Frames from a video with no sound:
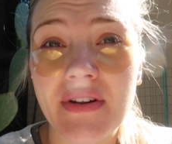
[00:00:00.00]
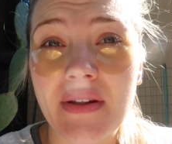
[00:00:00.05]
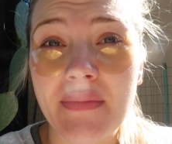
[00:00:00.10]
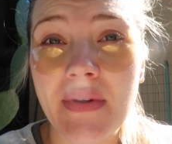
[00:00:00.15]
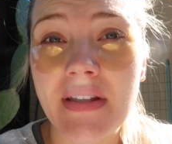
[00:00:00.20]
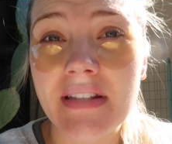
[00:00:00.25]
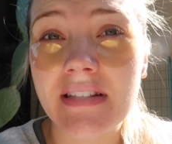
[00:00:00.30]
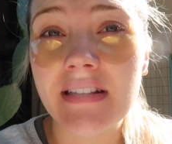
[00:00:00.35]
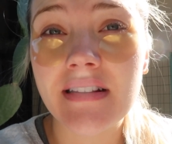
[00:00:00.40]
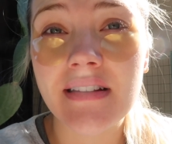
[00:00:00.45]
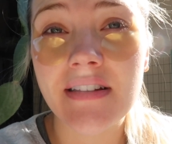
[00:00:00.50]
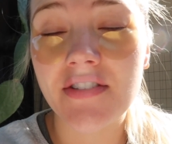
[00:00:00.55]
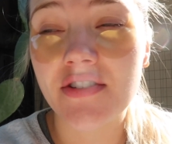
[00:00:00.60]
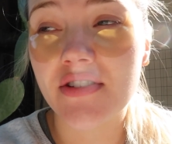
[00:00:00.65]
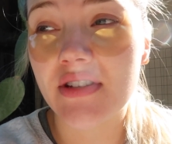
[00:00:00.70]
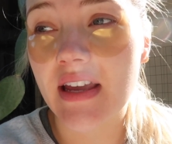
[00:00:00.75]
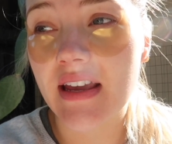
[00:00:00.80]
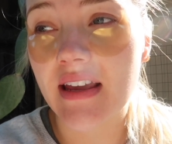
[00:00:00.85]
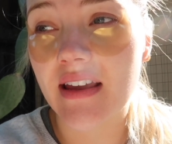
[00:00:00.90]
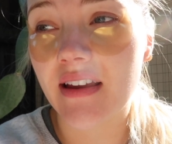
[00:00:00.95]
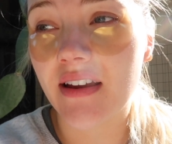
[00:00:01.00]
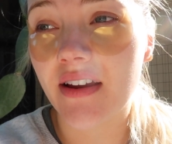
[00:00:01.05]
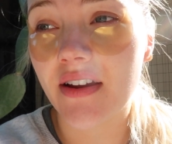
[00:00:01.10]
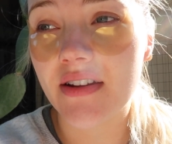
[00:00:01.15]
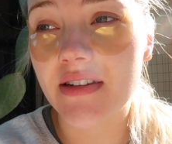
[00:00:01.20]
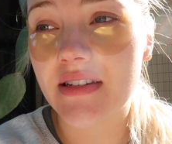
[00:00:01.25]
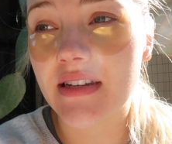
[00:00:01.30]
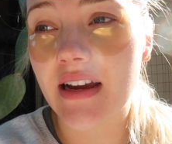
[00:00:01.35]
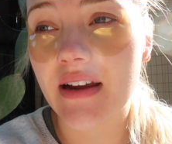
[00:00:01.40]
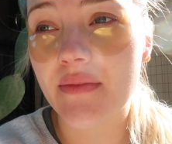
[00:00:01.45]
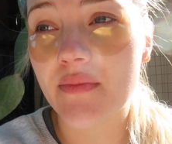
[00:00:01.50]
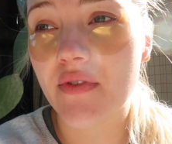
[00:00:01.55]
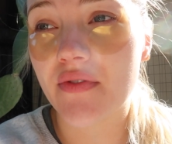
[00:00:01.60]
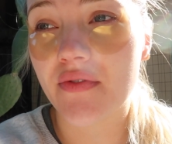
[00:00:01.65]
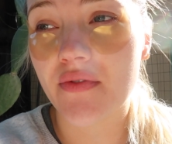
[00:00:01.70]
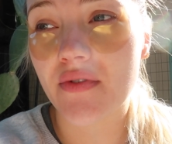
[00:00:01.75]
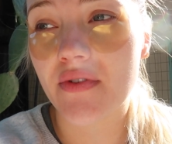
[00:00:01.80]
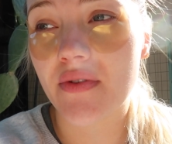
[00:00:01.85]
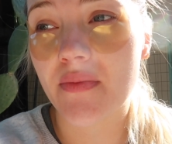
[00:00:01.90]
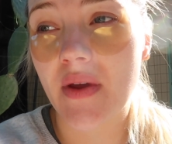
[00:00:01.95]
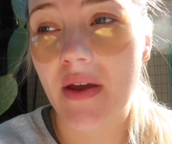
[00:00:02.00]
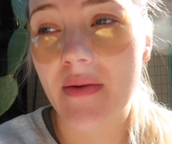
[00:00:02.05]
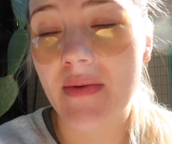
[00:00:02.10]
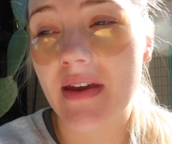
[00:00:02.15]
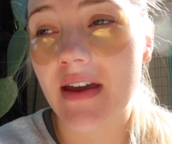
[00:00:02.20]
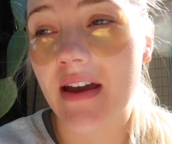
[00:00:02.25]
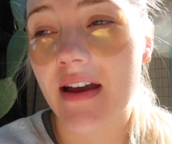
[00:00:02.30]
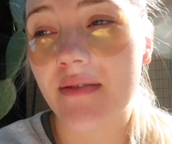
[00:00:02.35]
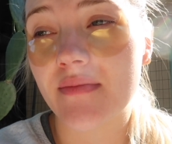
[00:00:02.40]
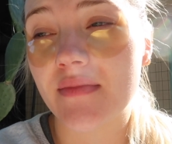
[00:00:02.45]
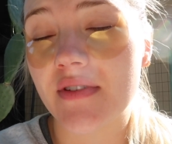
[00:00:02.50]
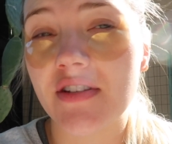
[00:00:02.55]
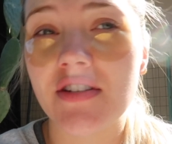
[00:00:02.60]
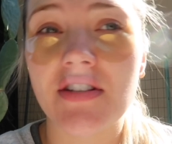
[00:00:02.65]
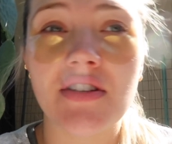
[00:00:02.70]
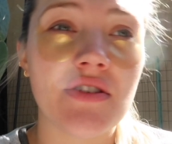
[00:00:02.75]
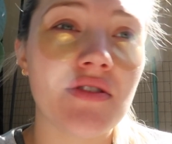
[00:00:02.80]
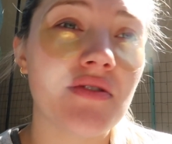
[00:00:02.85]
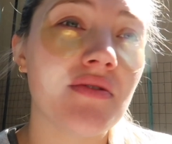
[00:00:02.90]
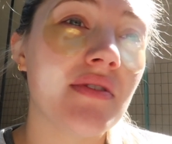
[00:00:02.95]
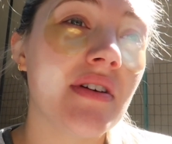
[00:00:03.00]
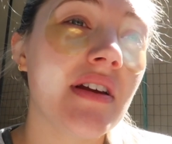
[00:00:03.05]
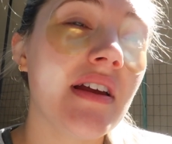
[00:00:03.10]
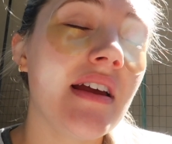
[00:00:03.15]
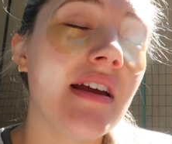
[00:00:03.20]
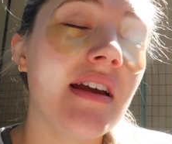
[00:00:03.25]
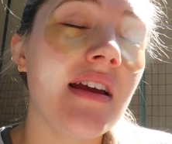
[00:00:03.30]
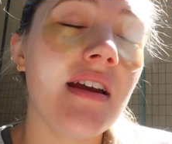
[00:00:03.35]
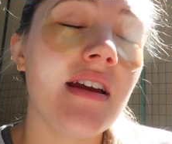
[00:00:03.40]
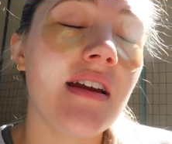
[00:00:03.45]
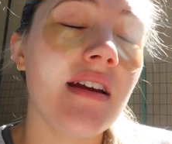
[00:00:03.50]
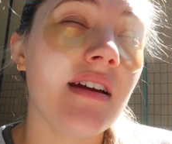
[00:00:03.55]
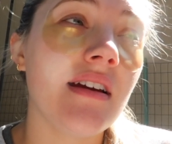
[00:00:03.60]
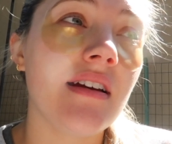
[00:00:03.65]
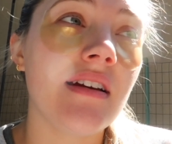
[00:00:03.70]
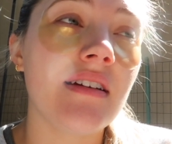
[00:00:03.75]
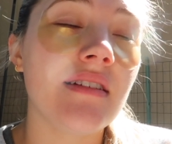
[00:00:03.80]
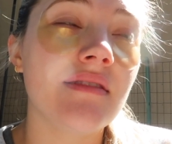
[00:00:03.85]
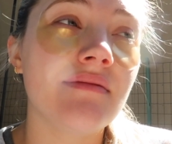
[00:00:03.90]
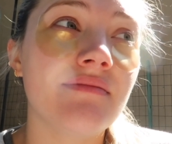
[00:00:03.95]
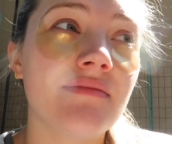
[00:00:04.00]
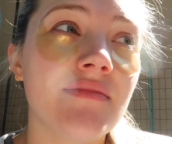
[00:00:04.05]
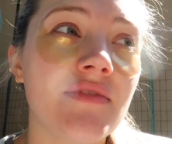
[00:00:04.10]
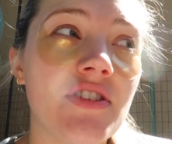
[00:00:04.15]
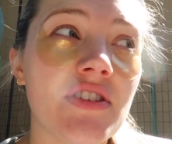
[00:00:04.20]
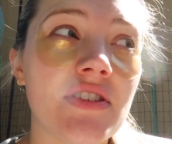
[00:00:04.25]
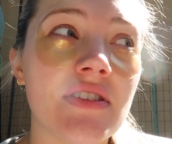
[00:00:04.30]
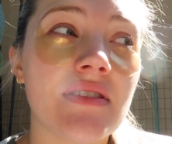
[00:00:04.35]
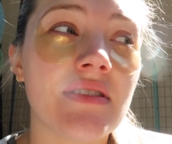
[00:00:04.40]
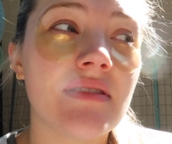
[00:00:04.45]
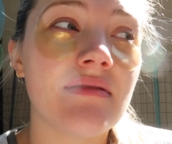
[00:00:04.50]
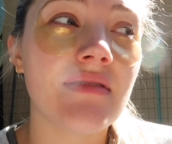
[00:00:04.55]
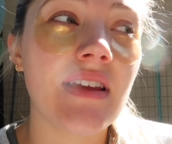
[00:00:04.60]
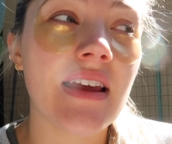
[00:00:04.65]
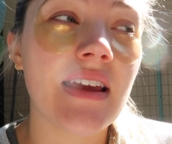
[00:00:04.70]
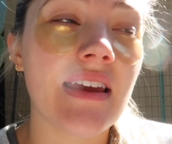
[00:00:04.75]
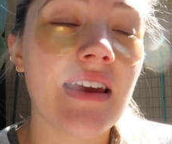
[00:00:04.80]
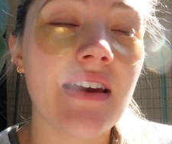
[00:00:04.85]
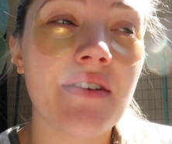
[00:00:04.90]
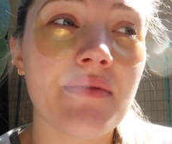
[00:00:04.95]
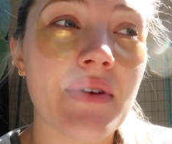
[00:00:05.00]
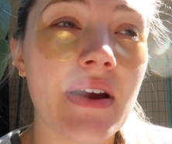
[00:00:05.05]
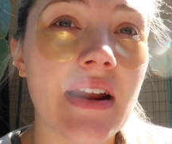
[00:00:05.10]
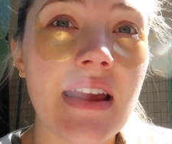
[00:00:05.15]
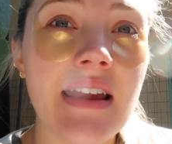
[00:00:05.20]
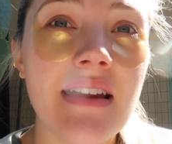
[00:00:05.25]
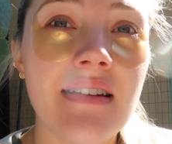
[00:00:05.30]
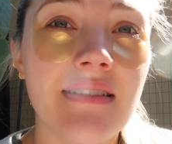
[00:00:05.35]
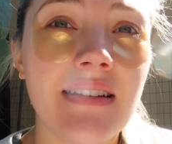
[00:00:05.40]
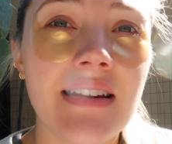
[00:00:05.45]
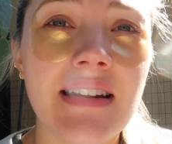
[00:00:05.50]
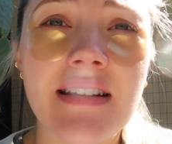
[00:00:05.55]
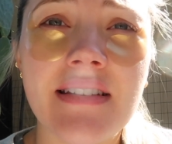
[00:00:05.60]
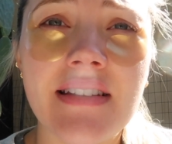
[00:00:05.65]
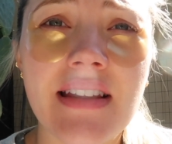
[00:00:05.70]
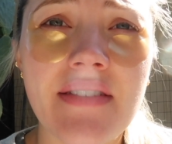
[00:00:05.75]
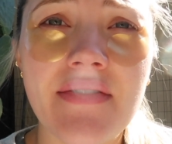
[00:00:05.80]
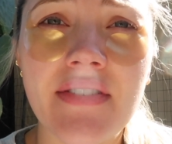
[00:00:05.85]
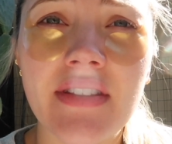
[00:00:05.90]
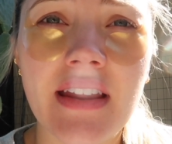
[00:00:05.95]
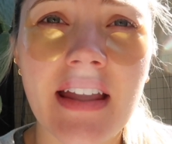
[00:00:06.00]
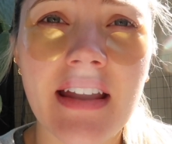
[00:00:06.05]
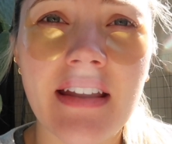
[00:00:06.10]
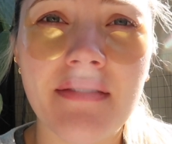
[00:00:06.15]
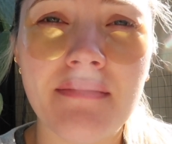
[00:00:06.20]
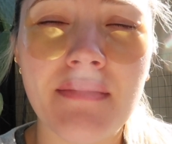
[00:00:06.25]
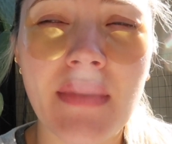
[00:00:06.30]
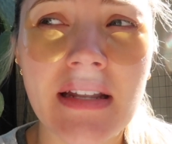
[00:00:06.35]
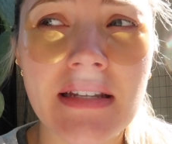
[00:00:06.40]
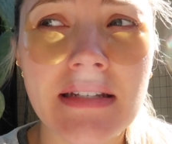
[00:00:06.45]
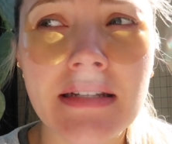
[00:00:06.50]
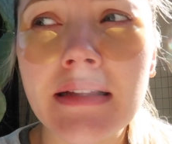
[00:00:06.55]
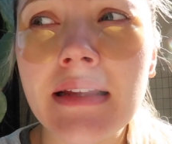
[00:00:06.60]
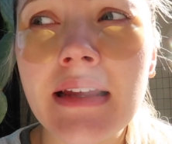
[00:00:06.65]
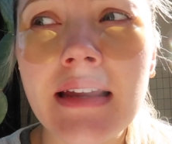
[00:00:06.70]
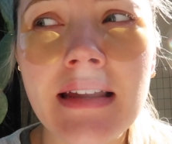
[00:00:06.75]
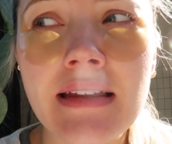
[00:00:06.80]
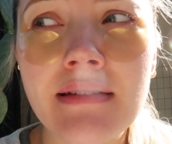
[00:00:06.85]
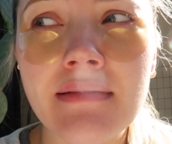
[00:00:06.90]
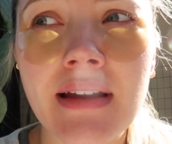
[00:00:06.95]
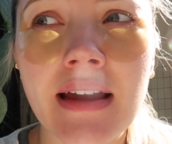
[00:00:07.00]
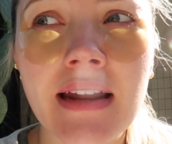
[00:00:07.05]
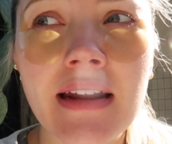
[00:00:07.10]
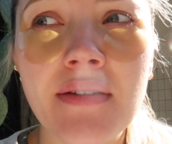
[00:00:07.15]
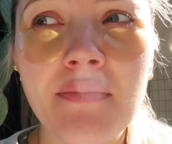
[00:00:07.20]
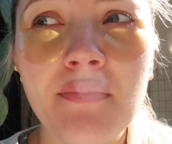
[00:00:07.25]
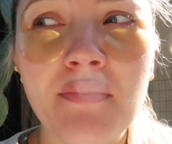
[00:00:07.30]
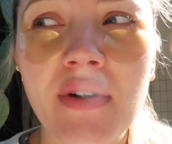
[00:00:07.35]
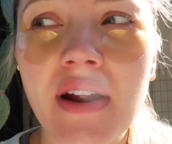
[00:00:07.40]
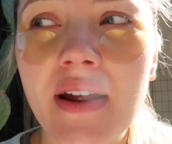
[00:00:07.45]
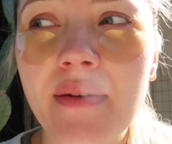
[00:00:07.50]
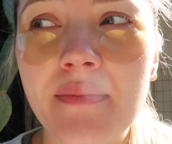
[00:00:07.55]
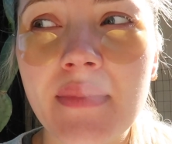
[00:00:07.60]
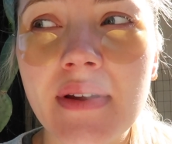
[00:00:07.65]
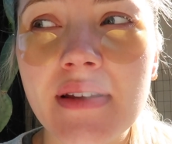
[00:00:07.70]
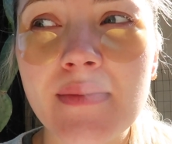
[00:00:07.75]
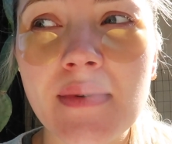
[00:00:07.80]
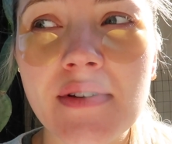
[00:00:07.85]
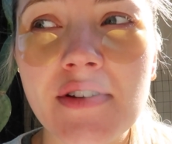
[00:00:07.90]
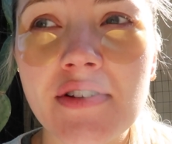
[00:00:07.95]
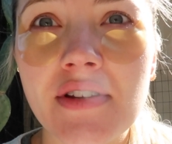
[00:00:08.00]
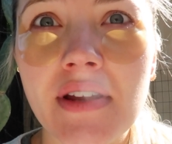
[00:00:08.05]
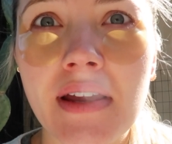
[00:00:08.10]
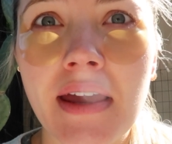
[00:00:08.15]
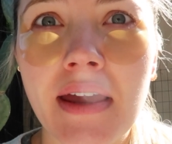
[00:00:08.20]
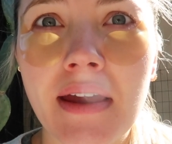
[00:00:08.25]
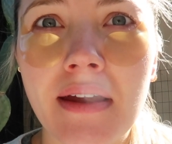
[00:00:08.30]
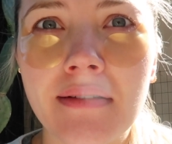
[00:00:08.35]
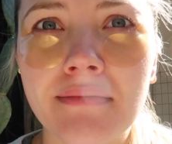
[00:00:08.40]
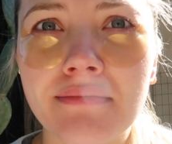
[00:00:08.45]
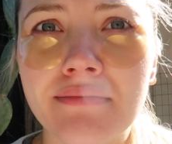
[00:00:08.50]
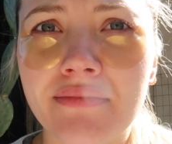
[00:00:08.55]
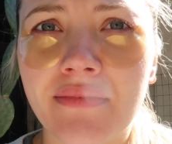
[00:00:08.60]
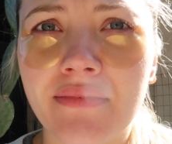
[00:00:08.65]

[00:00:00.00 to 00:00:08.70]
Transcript: I'm basically just taking a good time before the baby comes to uh, just like get ready and even like mentally kind of prep as much as I can.